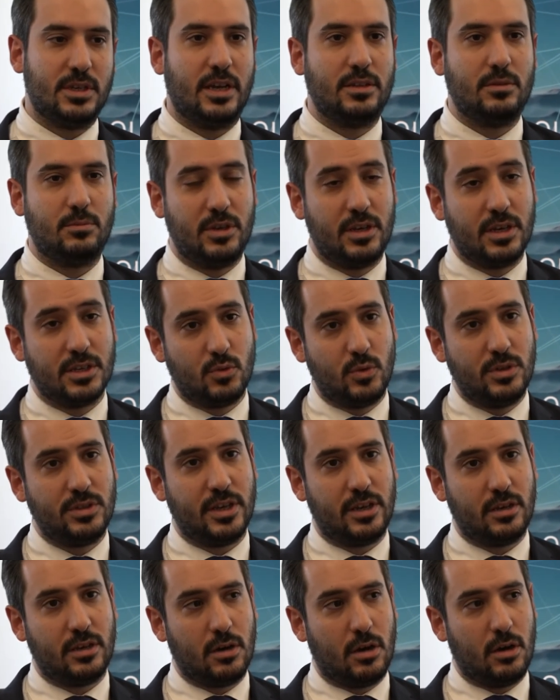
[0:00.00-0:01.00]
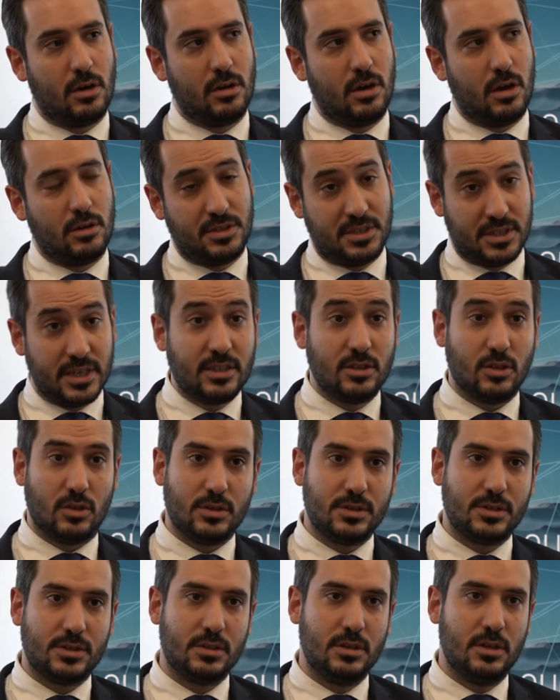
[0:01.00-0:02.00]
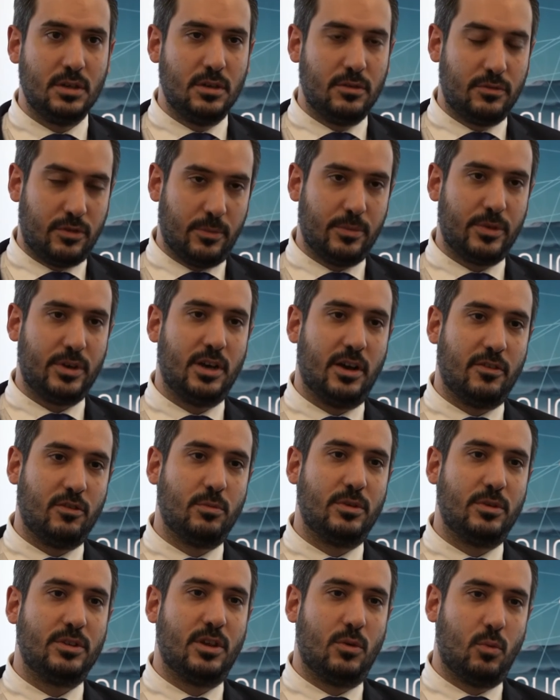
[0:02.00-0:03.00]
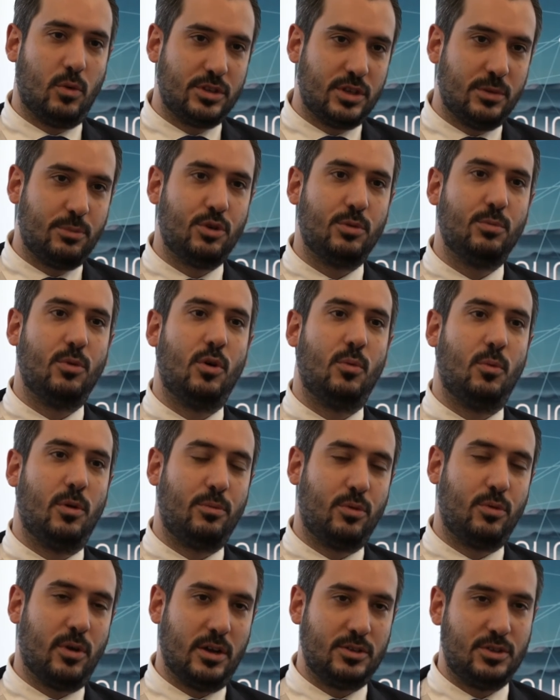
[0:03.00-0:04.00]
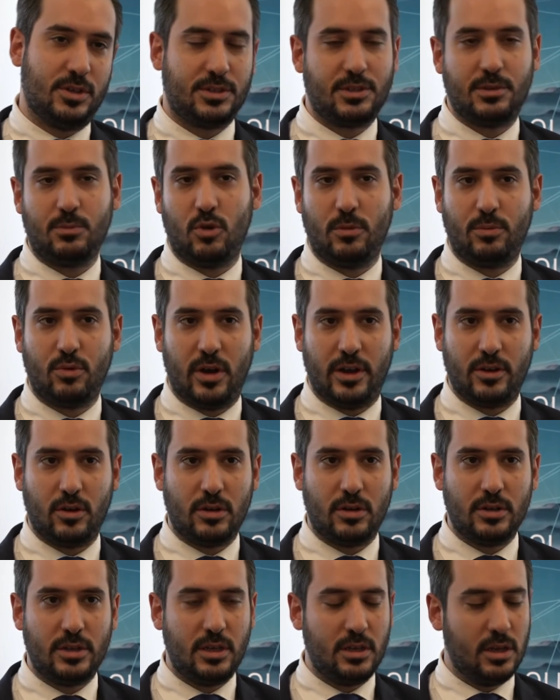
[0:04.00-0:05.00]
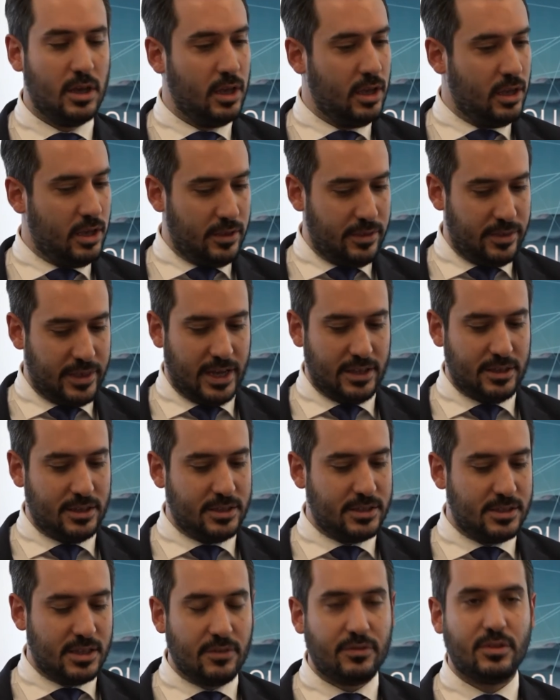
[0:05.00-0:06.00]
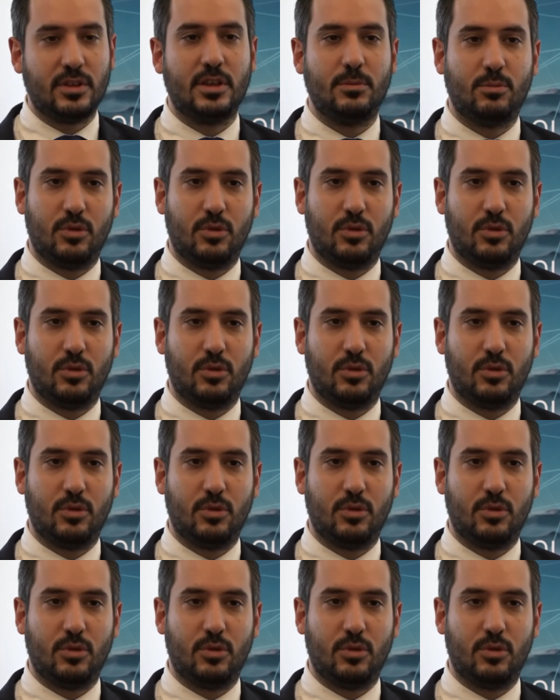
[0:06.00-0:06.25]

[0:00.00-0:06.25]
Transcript: and because we take our signals from the government on what to promote, what projects are more priority, that is definitely